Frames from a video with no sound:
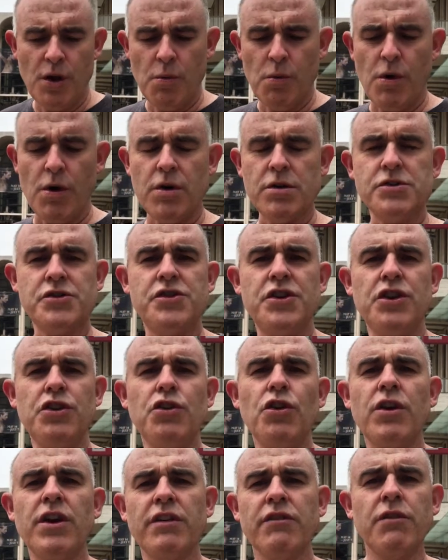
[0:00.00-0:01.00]
was that
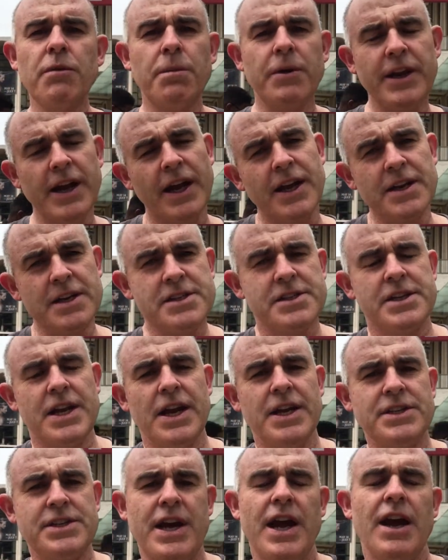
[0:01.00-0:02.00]
not everybody
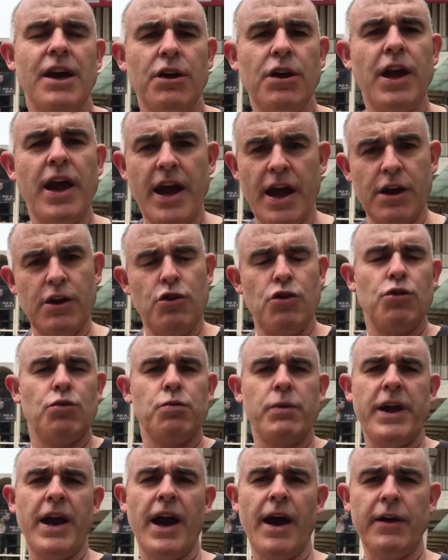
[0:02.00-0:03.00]
understands how good
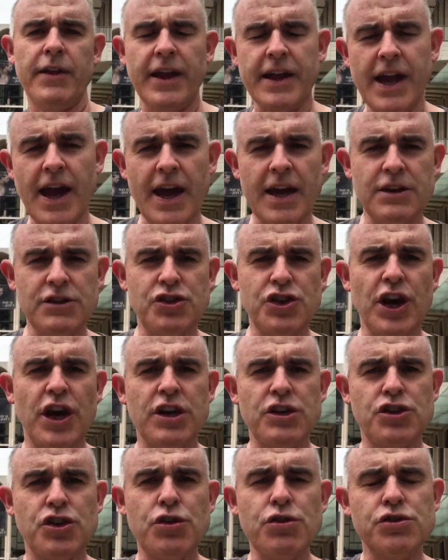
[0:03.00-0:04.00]
we are. They can't
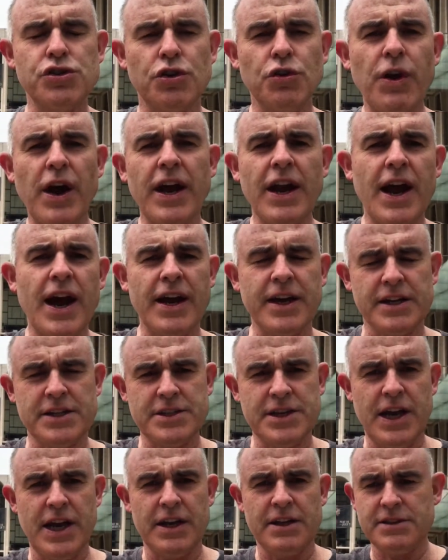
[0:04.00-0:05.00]
judge who's a great
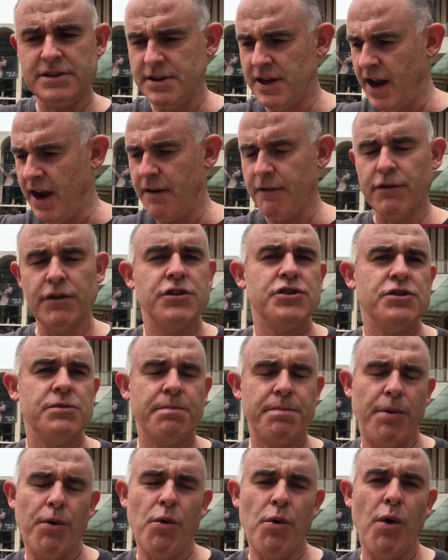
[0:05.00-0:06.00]
architect, average and
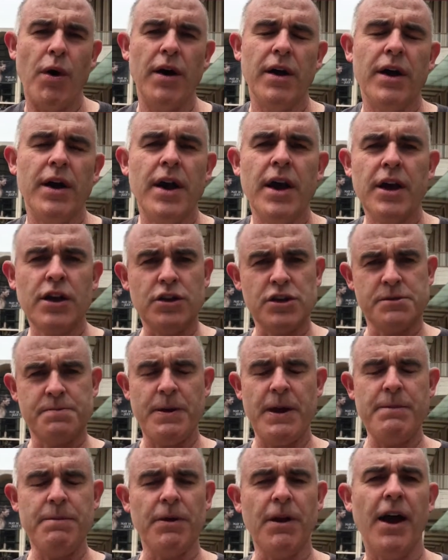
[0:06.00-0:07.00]
poor. Because
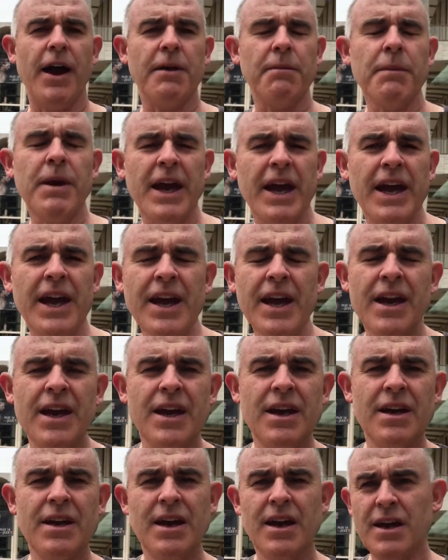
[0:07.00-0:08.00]
people like me
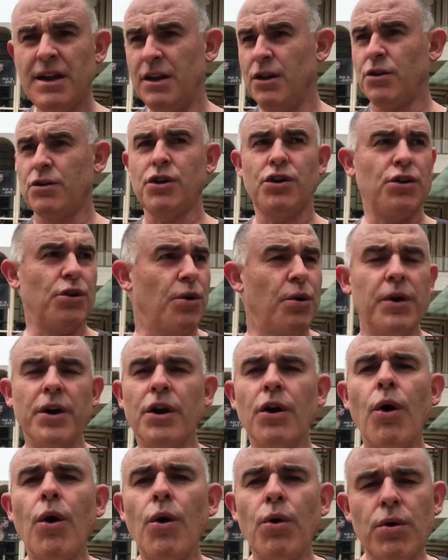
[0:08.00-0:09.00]
look at it all and
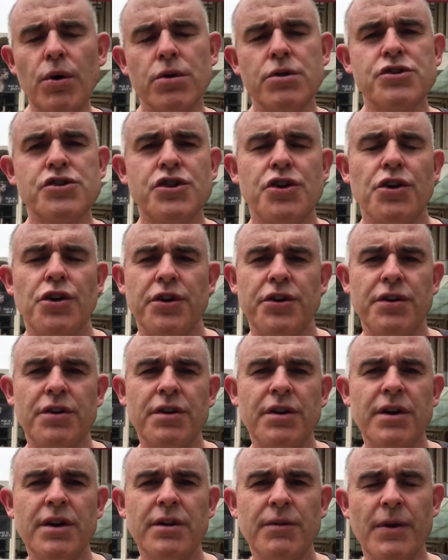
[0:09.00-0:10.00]
it all looks good,
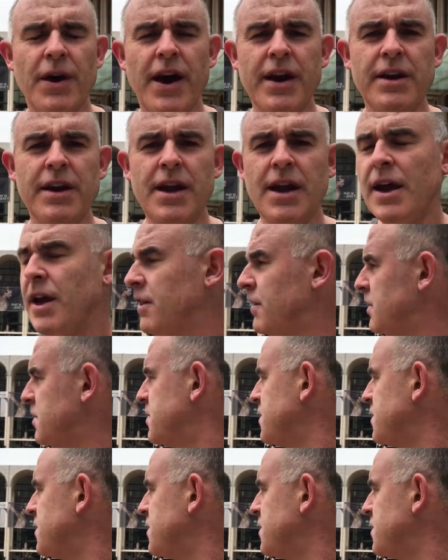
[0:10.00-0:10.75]
right? The